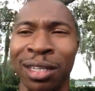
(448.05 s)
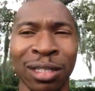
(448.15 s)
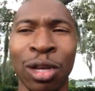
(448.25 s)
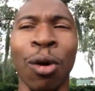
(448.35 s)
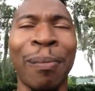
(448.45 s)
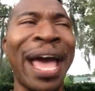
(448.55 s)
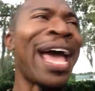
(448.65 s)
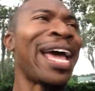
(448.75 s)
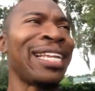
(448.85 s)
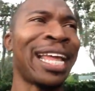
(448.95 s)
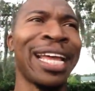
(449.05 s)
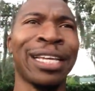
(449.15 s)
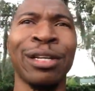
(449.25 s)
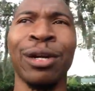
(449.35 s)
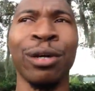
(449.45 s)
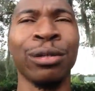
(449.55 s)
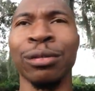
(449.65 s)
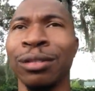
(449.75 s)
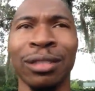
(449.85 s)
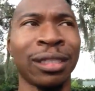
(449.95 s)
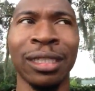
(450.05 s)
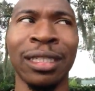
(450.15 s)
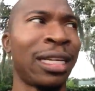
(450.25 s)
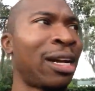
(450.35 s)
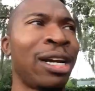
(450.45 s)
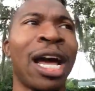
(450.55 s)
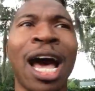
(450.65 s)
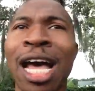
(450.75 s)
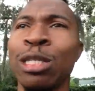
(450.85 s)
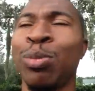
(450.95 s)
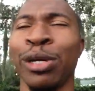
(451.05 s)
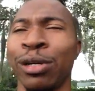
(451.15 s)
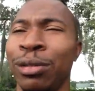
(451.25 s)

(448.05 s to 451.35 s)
so bad that, you know, they're in the hospital.